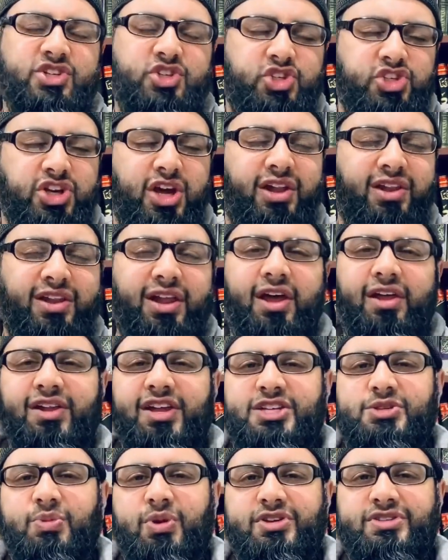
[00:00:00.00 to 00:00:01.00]
Inshallah, Allah
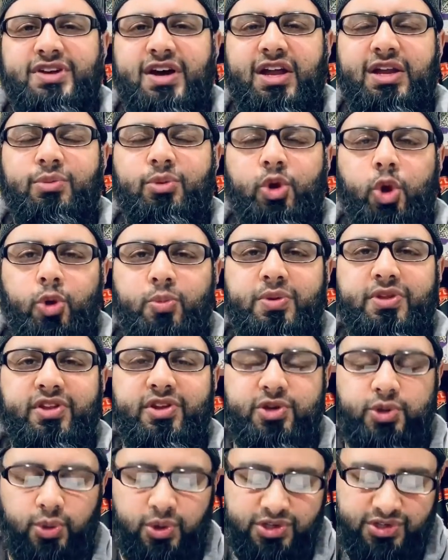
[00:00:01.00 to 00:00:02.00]
subhanahu wa ta'ala will open the
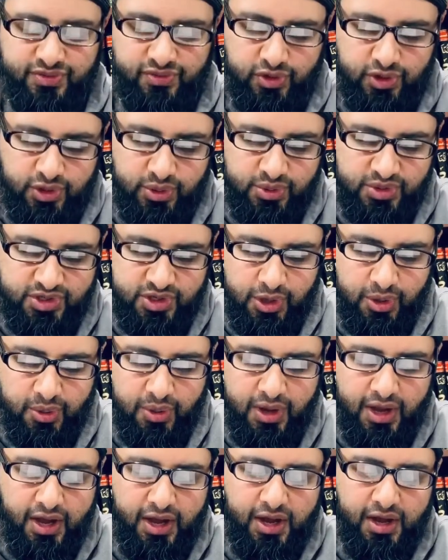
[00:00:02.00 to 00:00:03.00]
doors for you. So
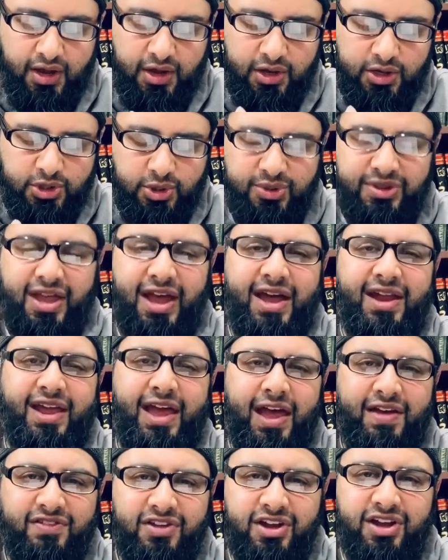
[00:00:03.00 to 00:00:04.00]
do that,
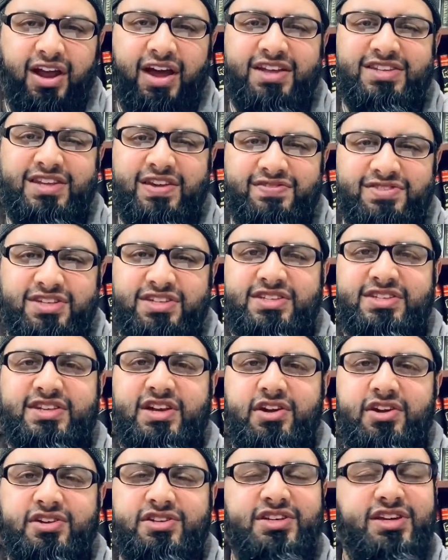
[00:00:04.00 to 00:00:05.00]
have ikhlas, have
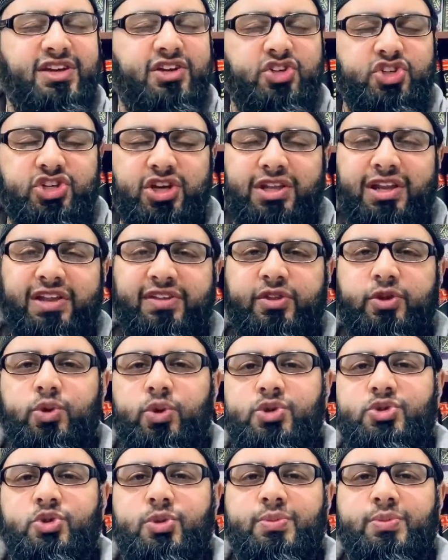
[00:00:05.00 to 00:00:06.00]
sincerity, inshallah the
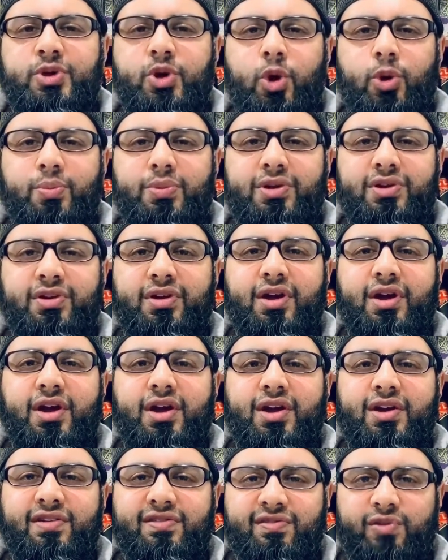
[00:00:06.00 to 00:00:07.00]
doors will be open
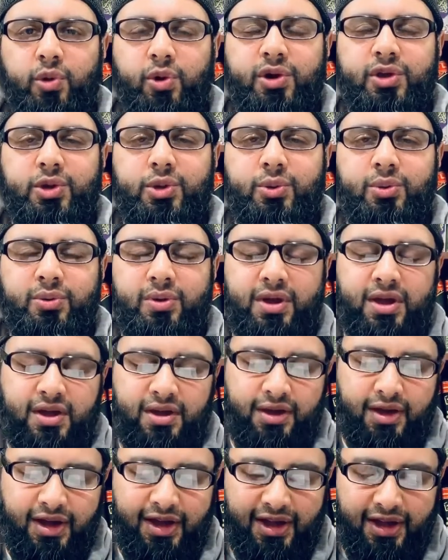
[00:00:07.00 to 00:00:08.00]
for you.
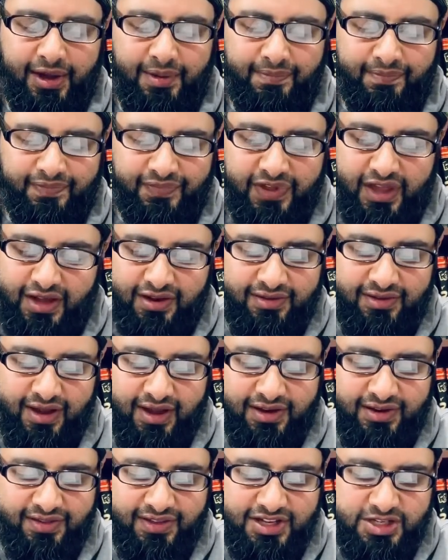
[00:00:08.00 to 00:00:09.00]
And
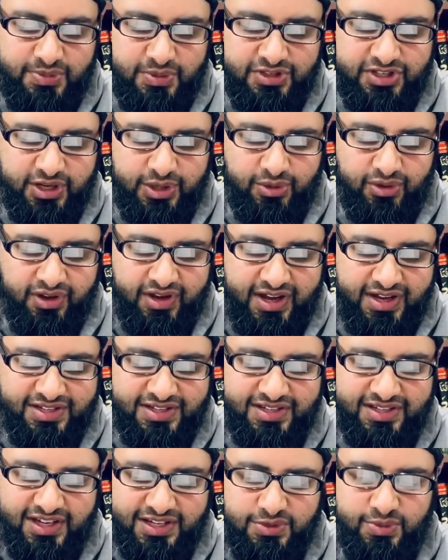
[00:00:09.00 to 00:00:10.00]
in these particular
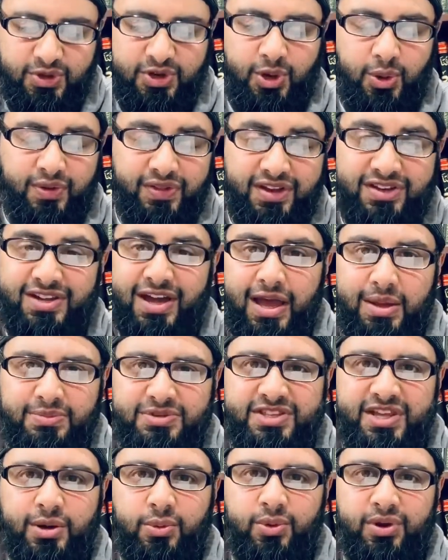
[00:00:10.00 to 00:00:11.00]
cases, as we know, in the times
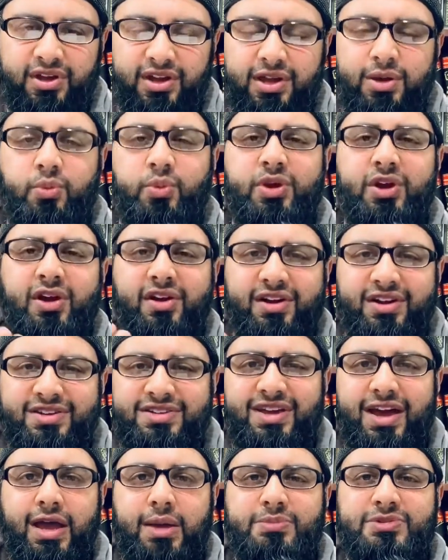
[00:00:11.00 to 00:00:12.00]
that we're in, we are in
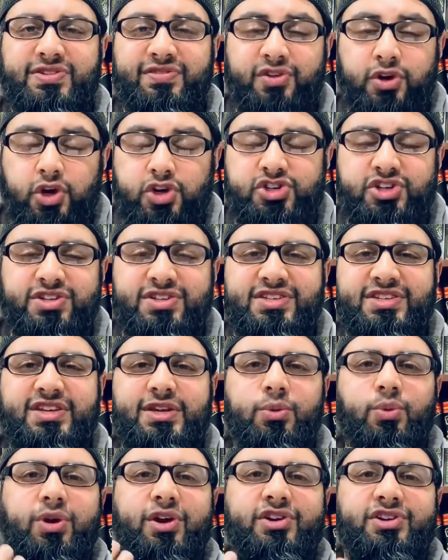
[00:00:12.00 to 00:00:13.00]
times of urgency
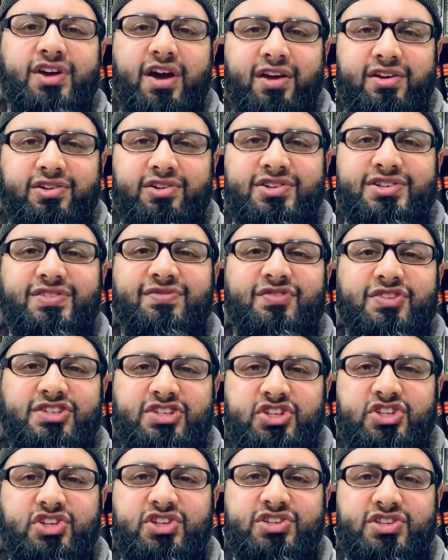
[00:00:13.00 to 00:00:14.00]
where doctors and
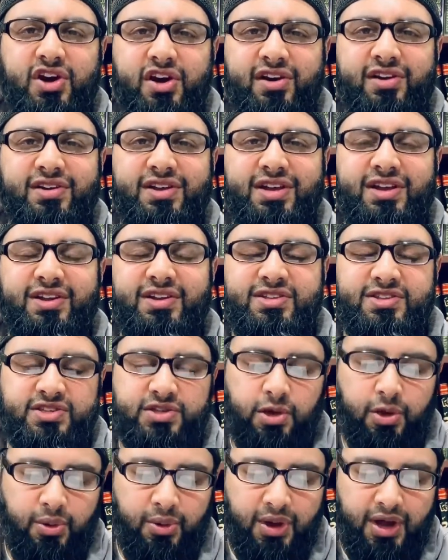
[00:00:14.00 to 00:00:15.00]
physicians are needed.
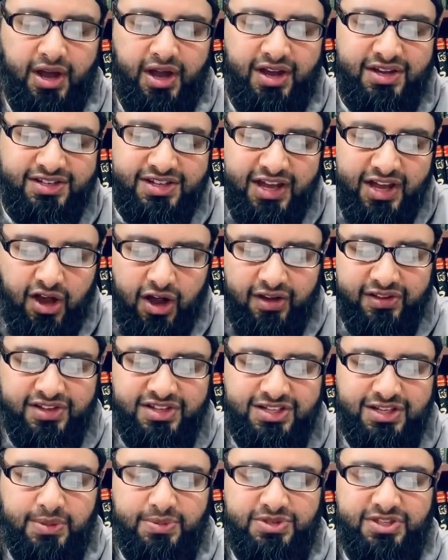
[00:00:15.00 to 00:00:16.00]
So take all the
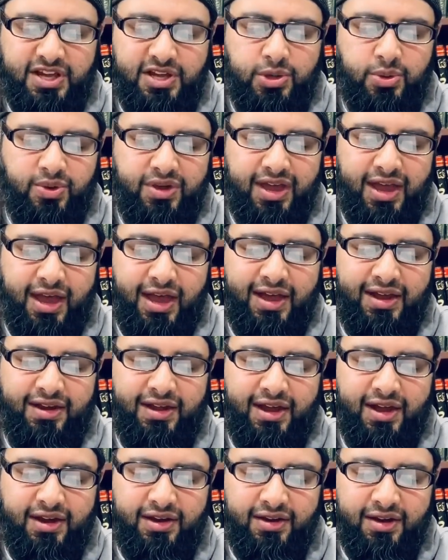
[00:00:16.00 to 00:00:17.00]
steps that you can,
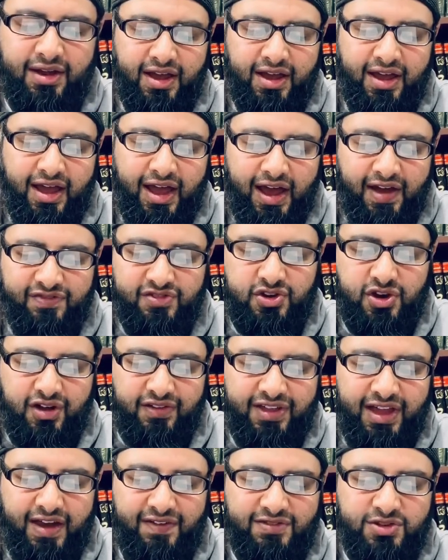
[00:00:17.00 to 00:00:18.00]
and after all
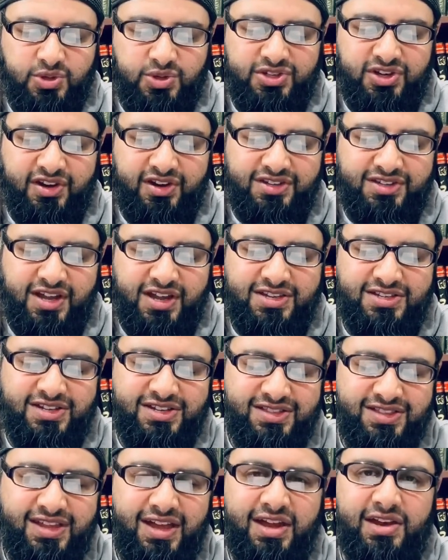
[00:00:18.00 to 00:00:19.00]
the avenues are
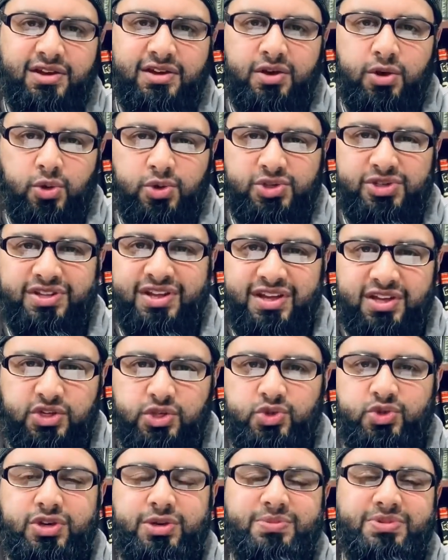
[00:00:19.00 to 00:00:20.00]
exhausted, then go to the
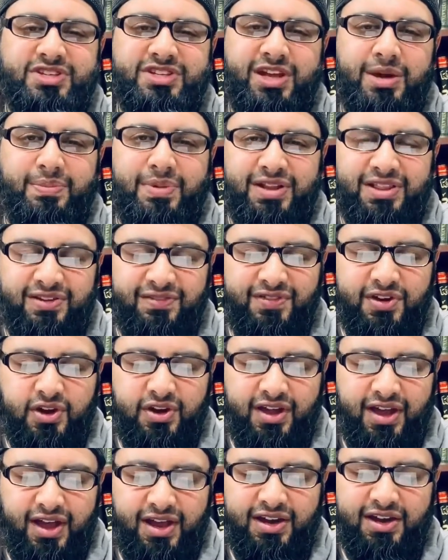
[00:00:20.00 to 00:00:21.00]
extreme step at the
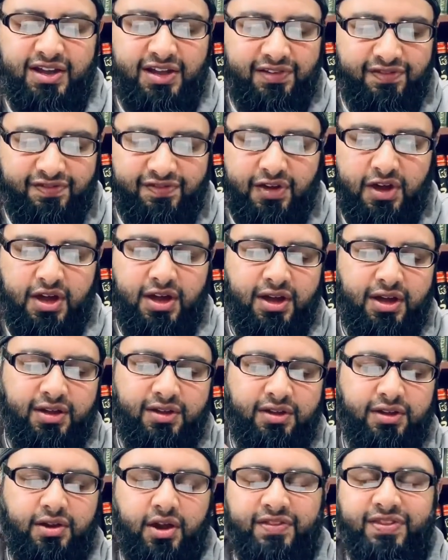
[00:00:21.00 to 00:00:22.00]
very end if
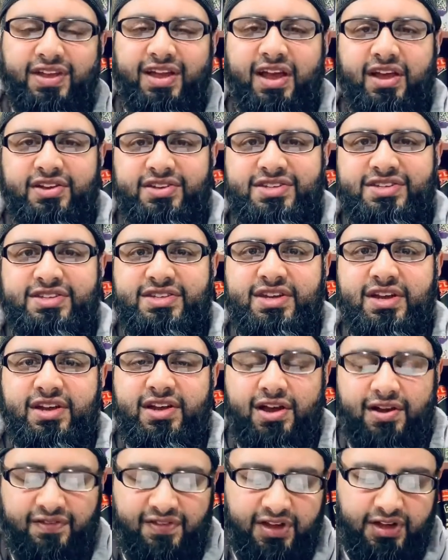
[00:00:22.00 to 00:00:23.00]
nothing else
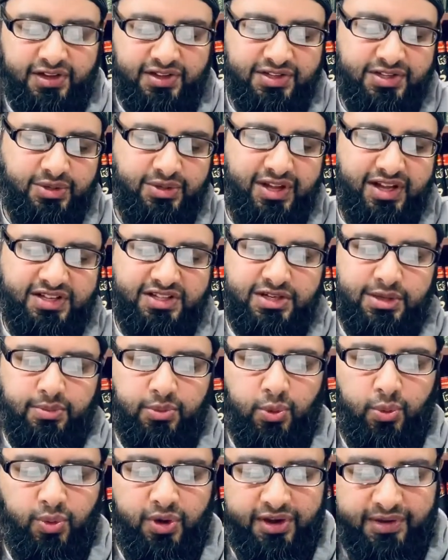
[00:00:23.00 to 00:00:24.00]
avails. So that's
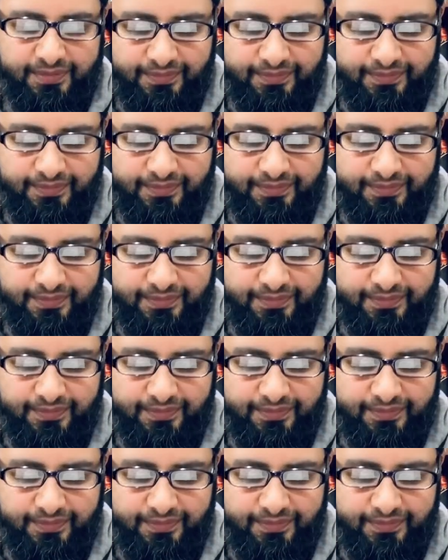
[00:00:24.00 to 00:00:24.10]
number one.